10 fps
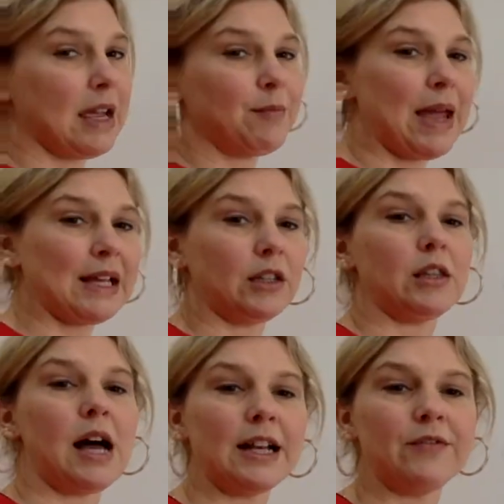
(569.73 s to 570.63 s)
make a
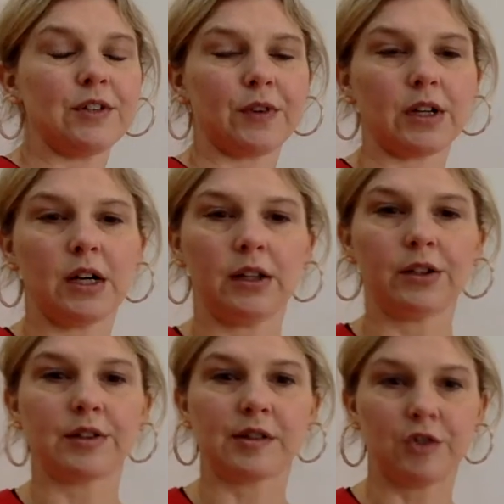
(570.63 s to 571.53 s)
lot of different
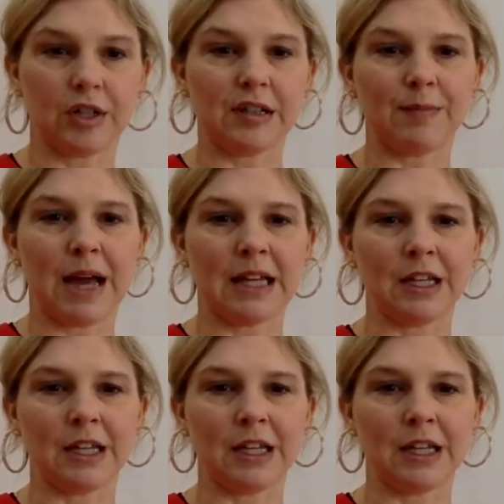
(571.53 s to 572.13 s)
colors just by